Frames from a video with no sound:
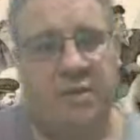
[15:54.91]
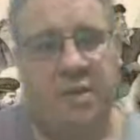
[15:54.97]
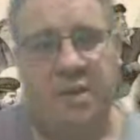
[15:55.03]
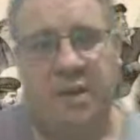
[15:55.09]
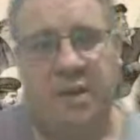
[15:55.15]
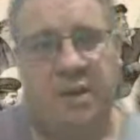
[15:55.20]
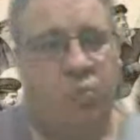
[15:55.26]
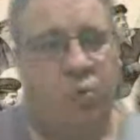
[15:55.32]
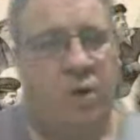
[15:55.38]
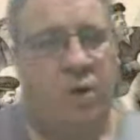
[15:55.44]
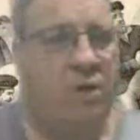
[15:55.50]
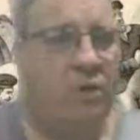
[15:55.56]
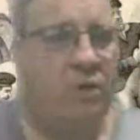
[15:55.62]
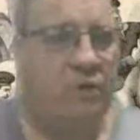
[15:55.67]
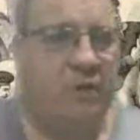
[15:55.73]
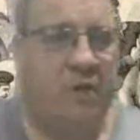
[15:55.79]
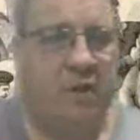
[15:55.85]
He had
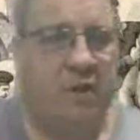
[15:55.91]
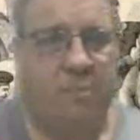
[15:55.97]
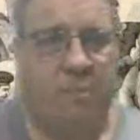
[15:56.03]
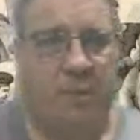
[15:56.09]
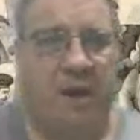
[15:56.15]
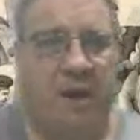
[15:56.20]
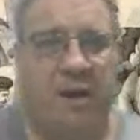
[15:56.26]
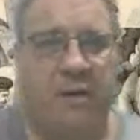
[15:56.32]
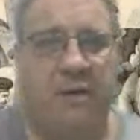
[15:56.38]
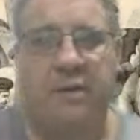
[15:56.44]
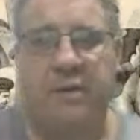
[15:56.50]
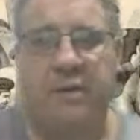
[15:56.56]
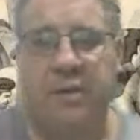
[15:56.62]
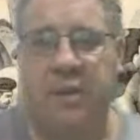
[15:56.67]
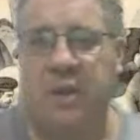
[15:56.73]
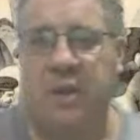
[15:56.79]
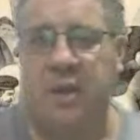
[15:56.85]
wealth, he had power,
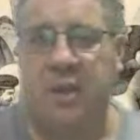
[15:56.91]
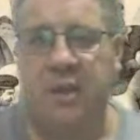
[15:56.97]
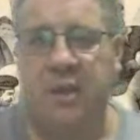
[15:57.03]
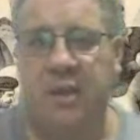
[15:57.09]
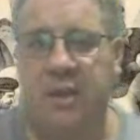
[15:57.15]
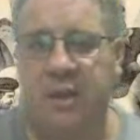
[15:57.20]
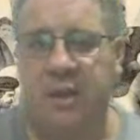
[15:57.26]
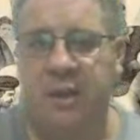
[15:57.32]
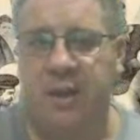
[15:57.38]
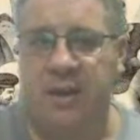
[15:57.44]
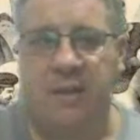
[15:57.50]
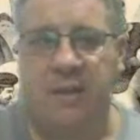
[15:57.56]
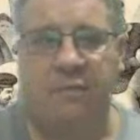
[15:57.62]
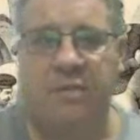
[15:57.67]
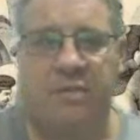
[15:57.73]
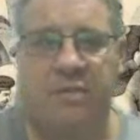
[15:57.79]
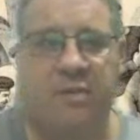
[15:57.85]
he, he, he had
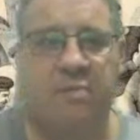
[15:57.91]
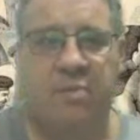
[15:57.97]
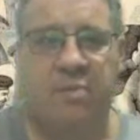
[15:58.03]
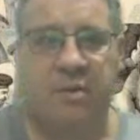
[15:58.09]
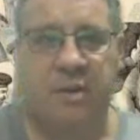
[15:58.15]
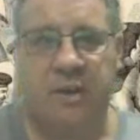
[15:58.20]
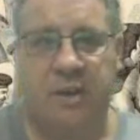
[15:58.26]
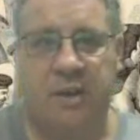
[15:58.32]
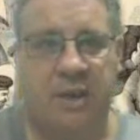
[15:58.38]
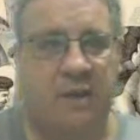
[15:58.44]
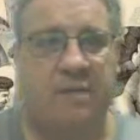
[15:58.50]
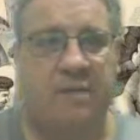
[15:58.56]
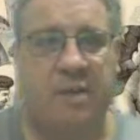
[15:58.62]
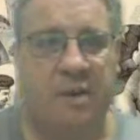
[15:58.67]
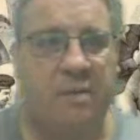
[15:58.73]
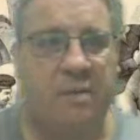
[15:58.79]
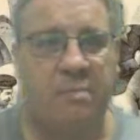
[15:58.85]
everything, but he gave
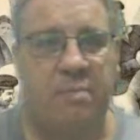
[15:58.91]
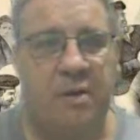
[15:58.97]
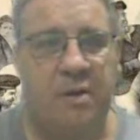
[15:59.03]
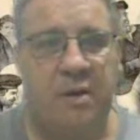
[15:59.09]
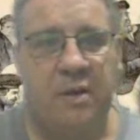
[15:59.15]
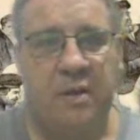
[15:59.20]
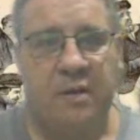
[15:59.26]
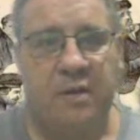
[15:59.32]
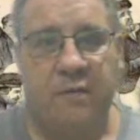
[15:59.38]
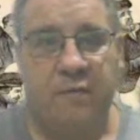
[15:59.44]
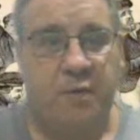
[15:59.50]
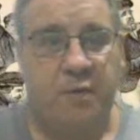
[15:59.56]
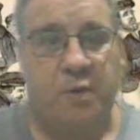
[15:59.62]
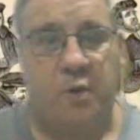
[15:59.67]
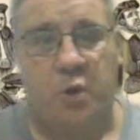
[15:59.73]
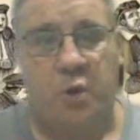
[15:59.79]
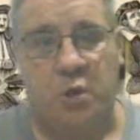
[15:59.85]
it up for
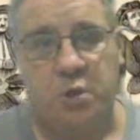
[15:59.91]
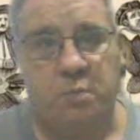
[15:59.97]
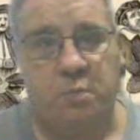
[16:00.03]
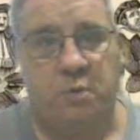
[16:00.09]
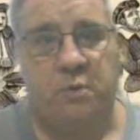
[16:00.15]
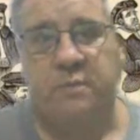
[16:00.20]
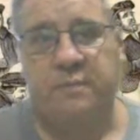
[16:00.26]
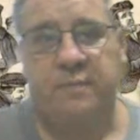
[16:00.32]
the gospel.